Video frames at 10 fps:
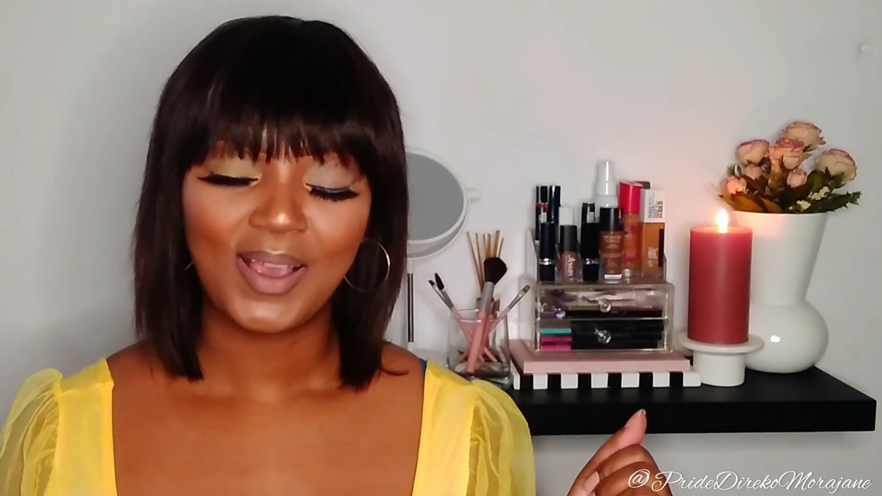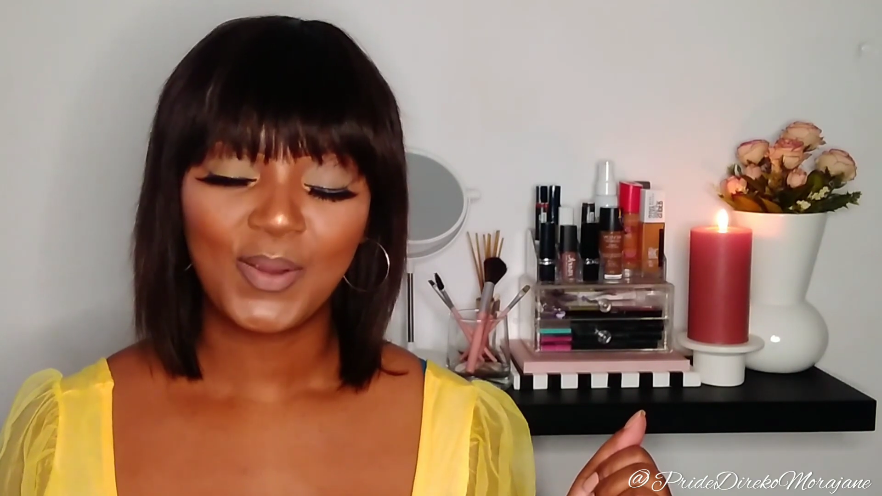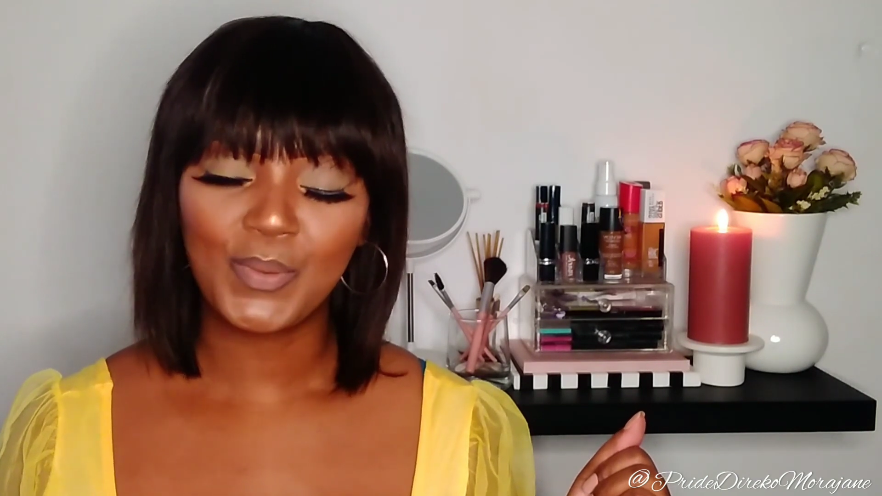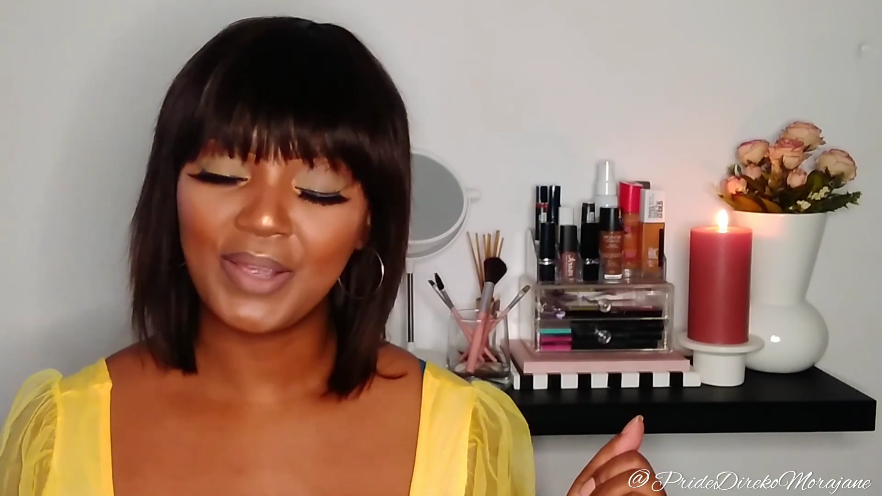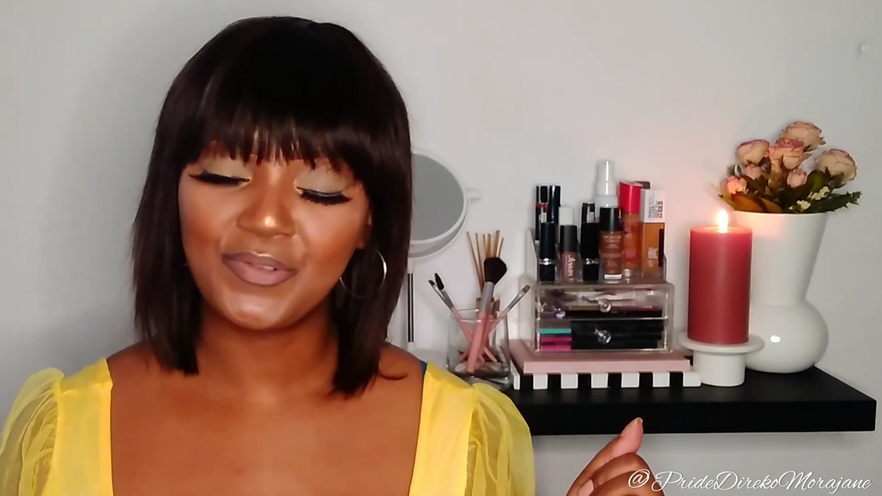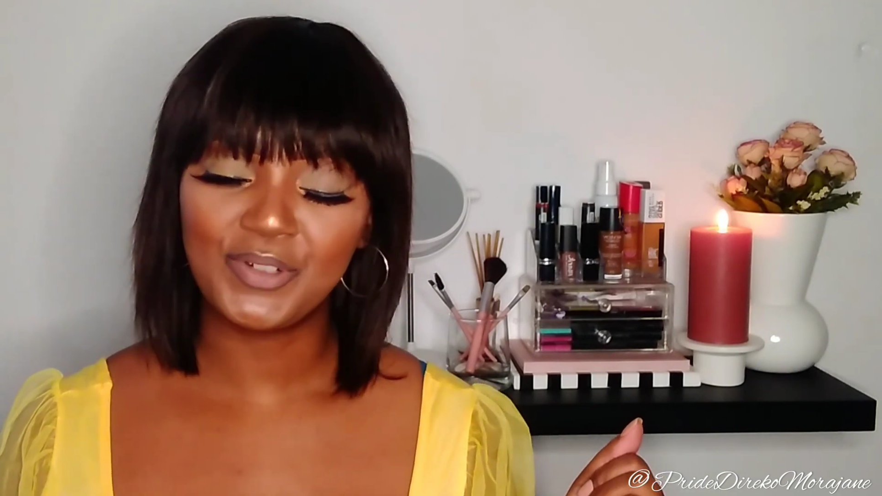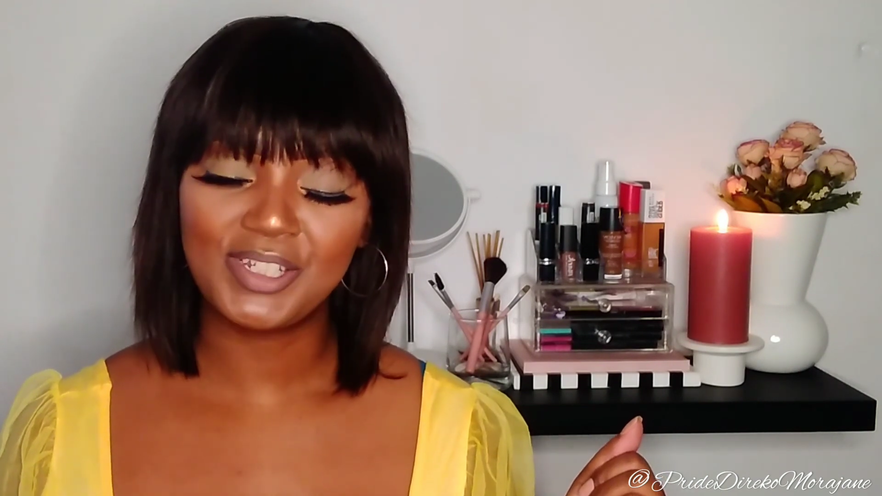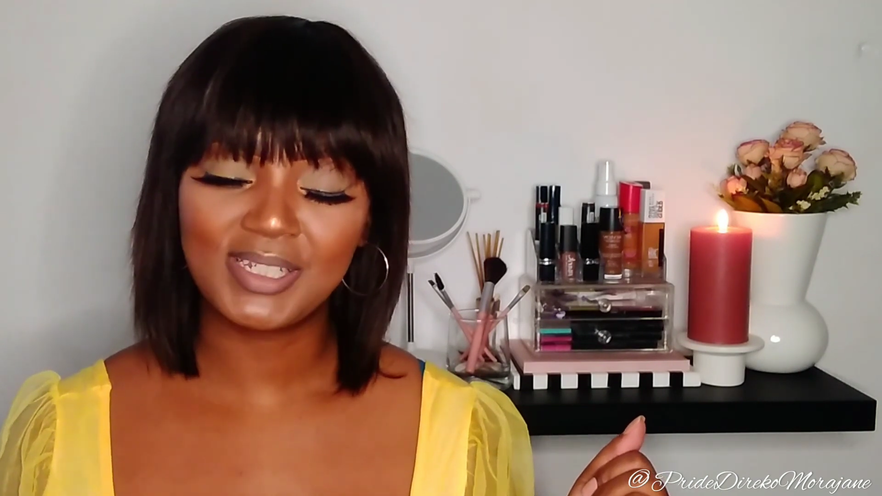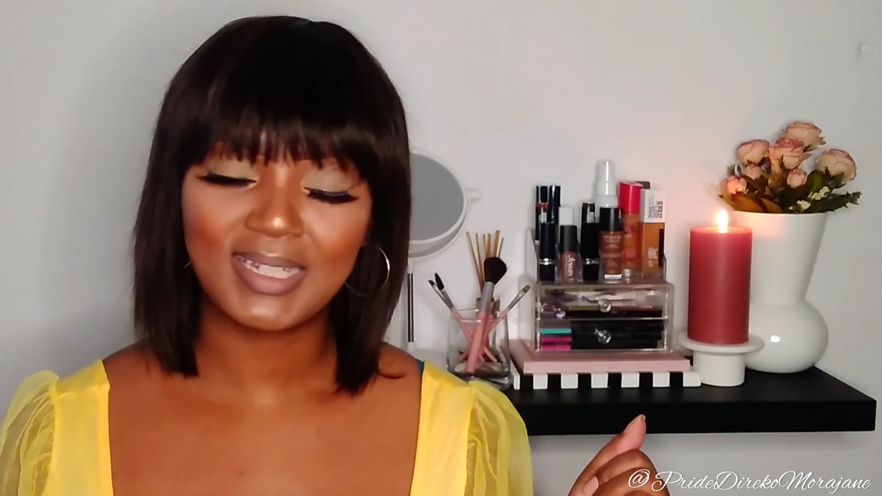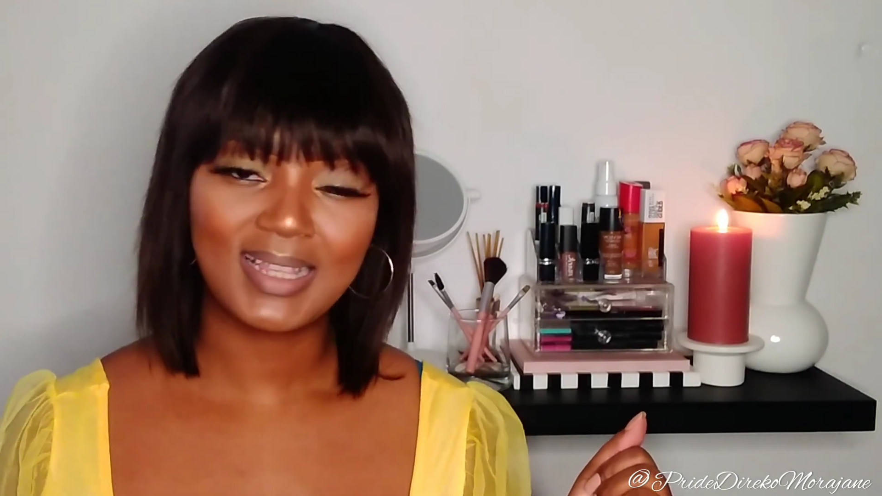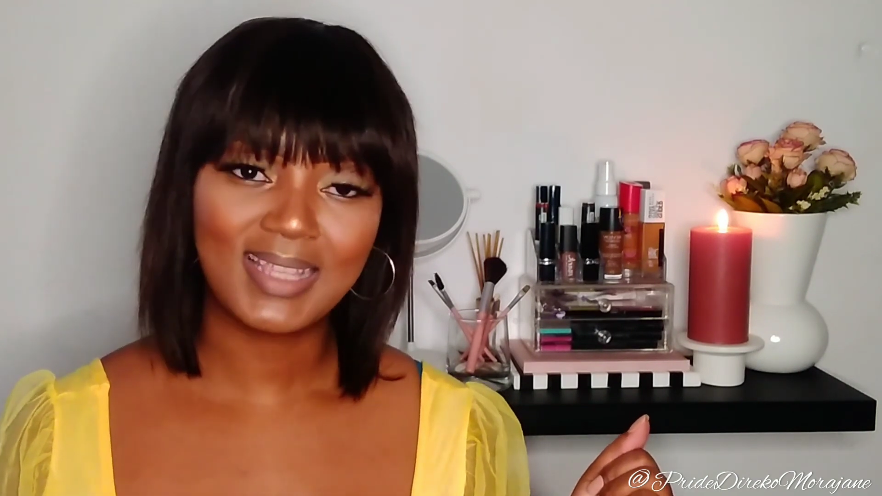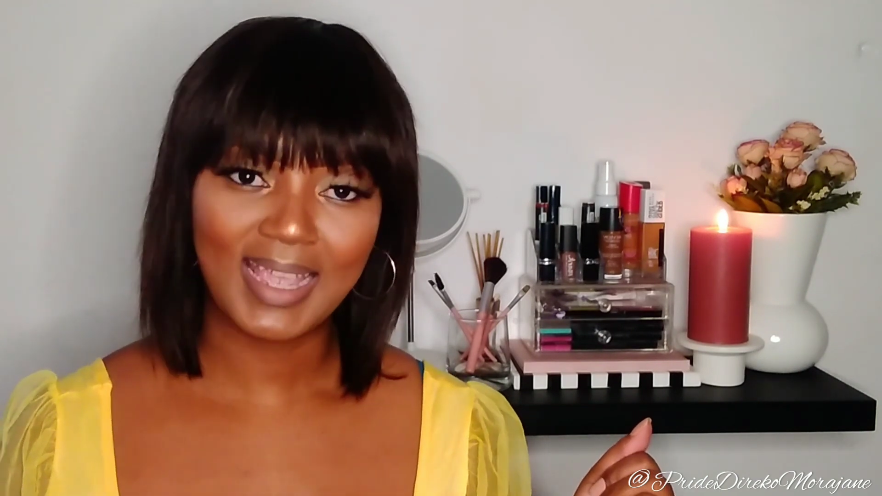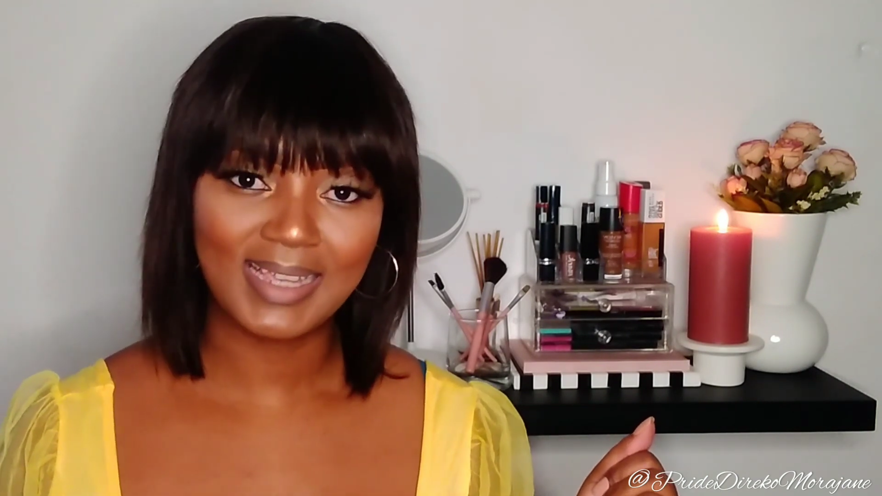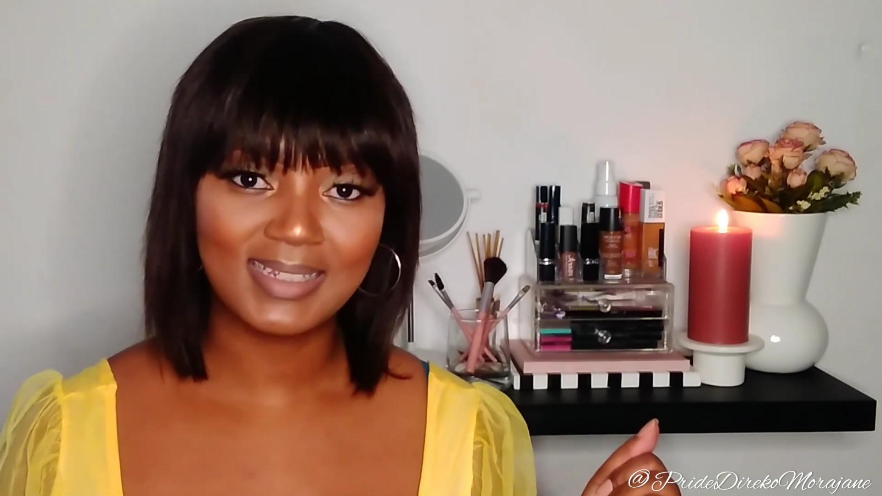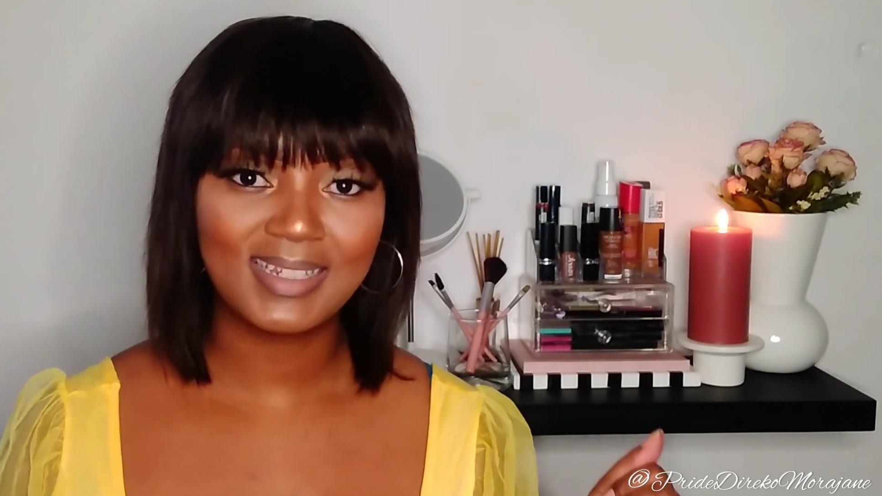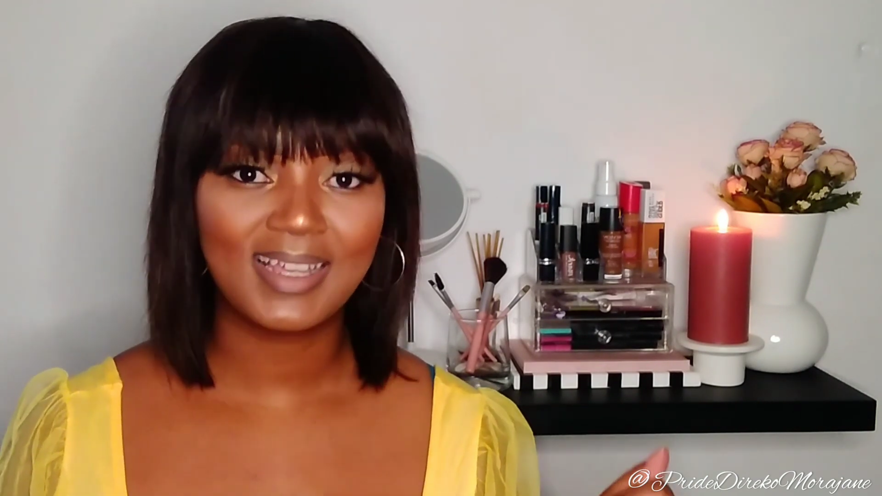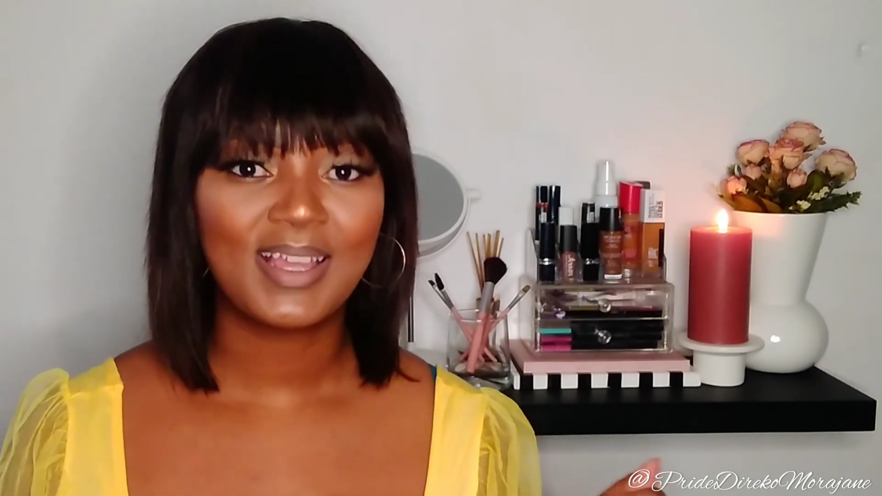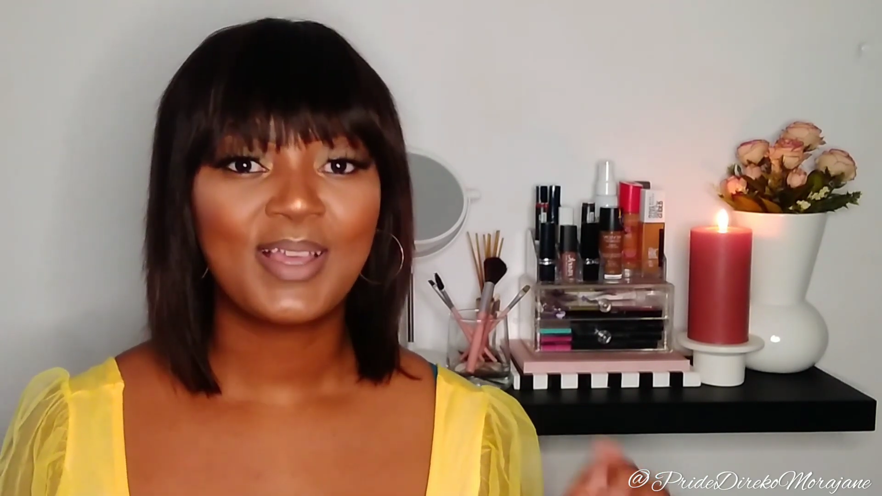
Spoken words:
we have reached the end.